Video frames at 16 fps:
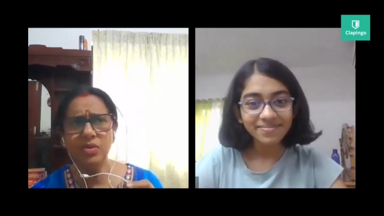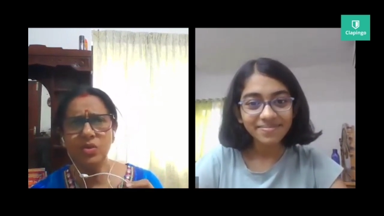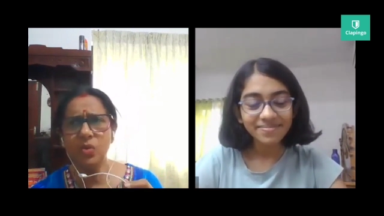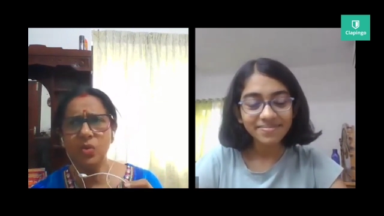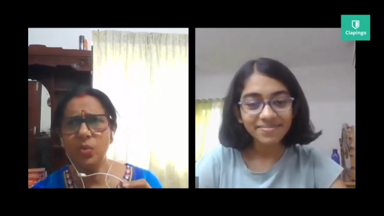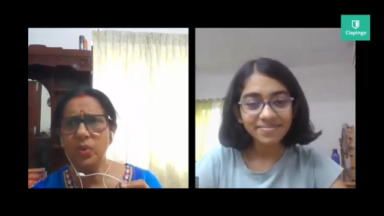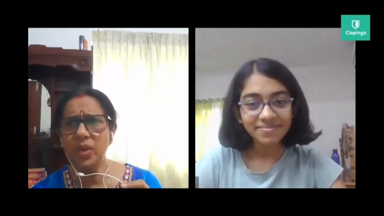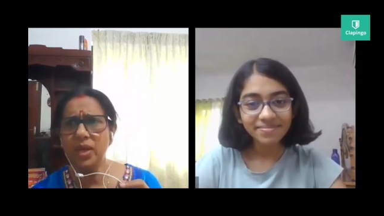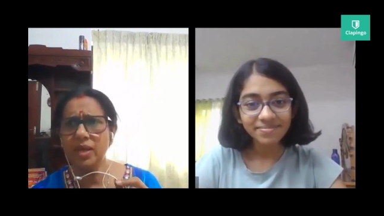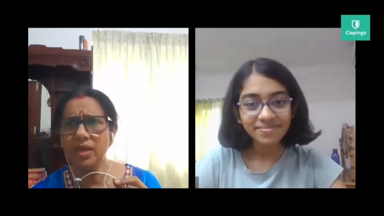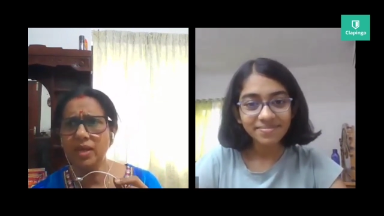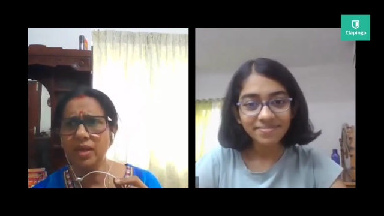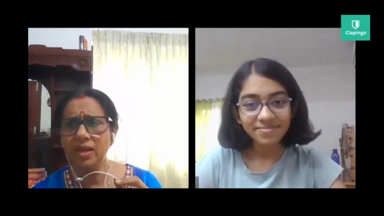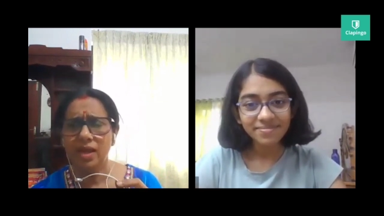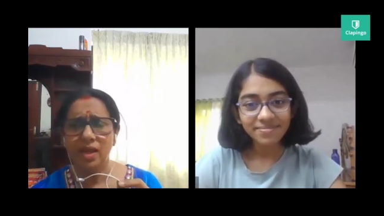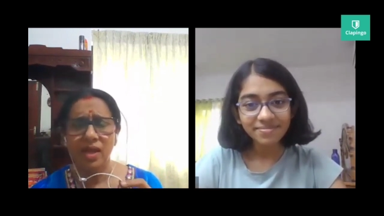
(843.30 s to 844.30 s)
Speaker 1: you know, the
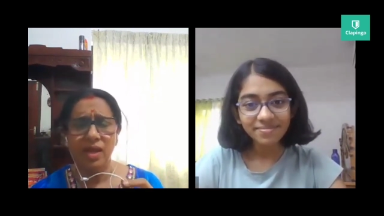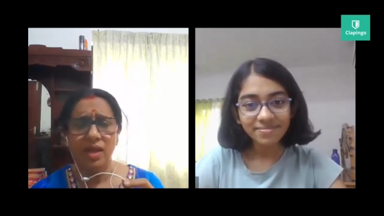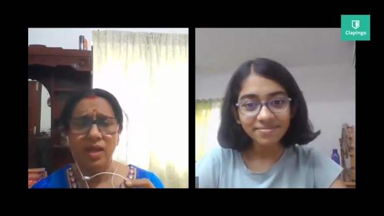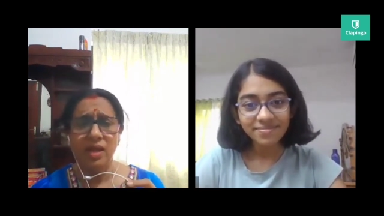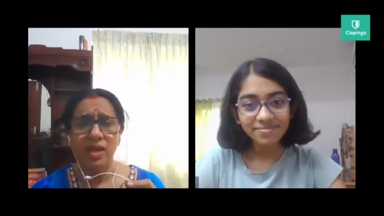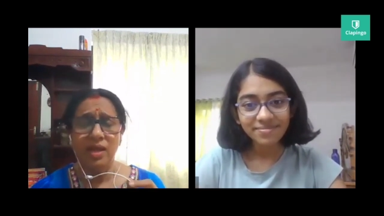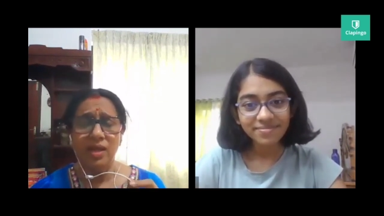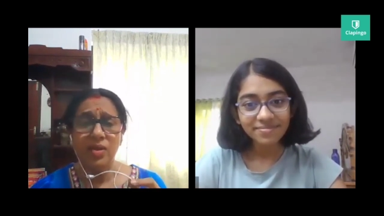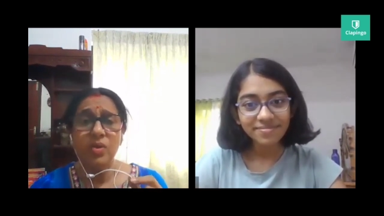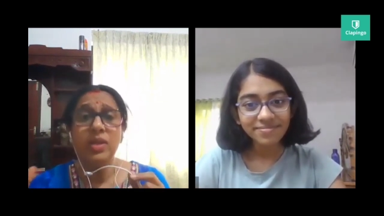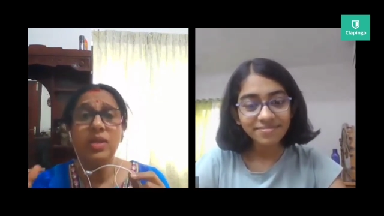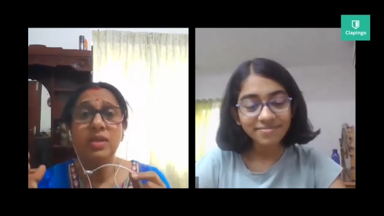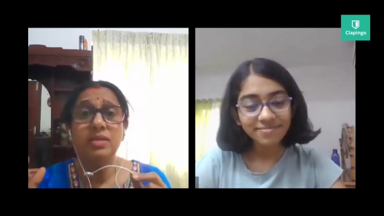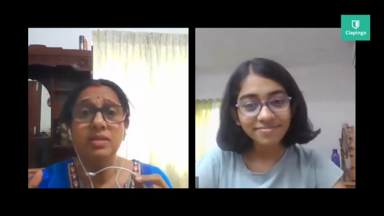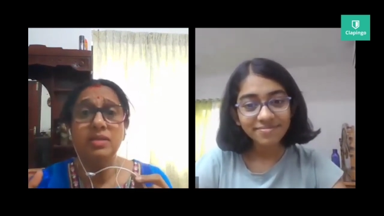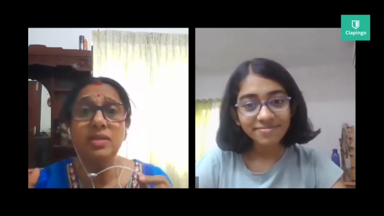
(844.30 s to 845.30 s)
way, you know,
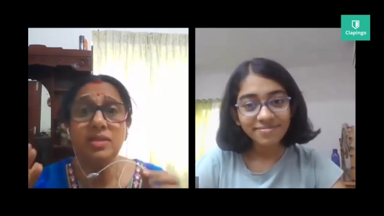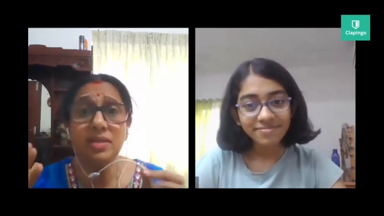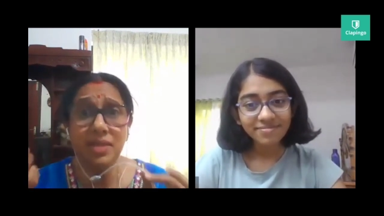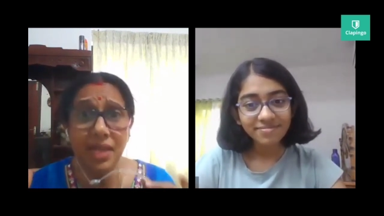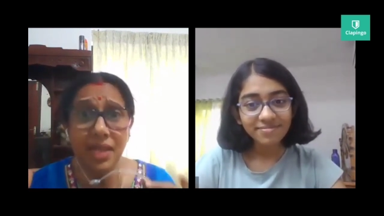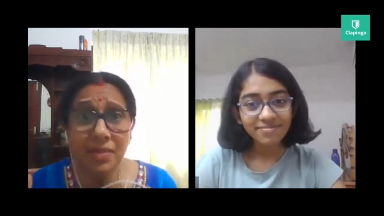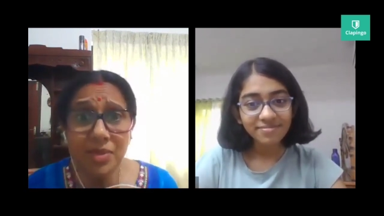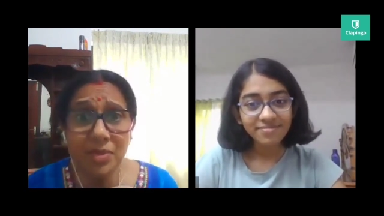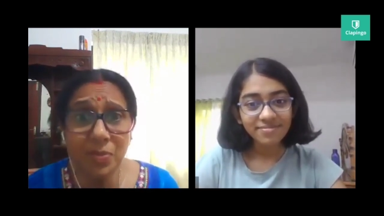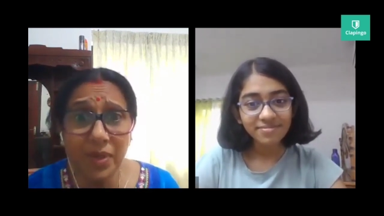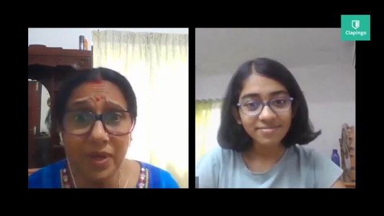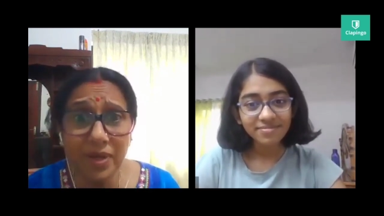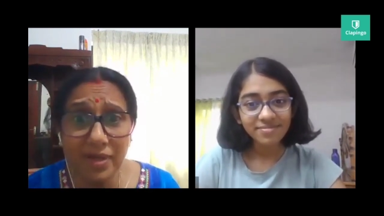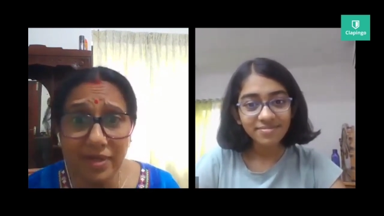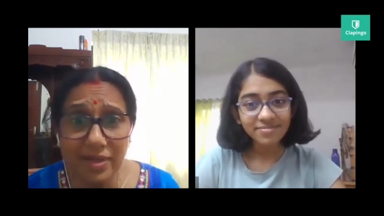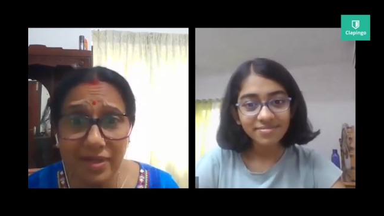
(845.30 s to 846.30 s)
the team
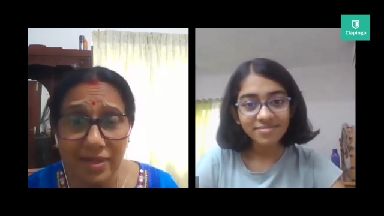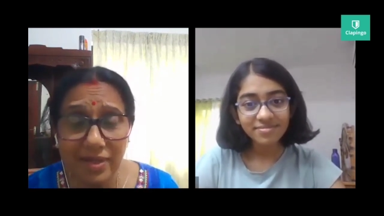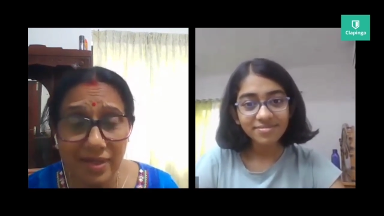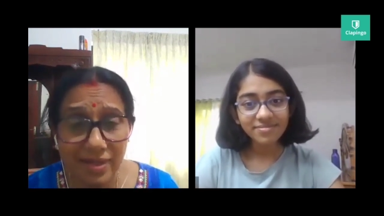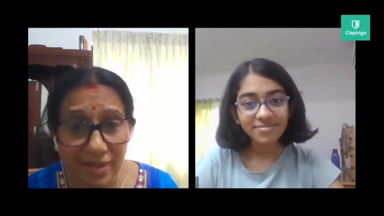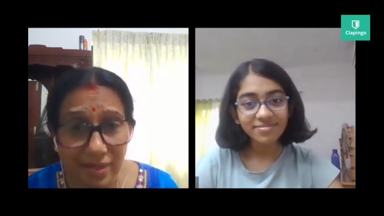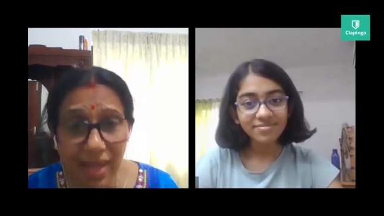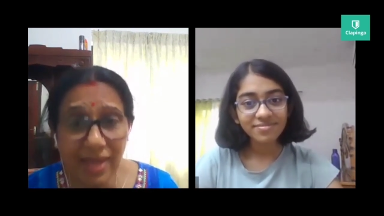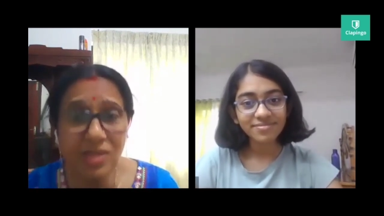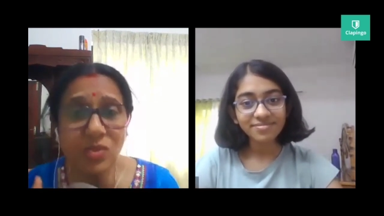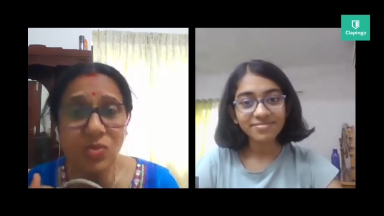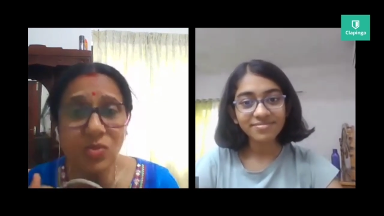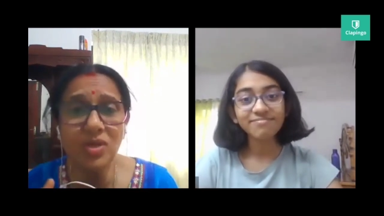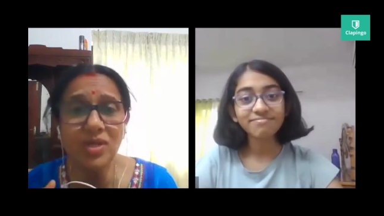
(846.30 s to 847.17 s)
spirit, that's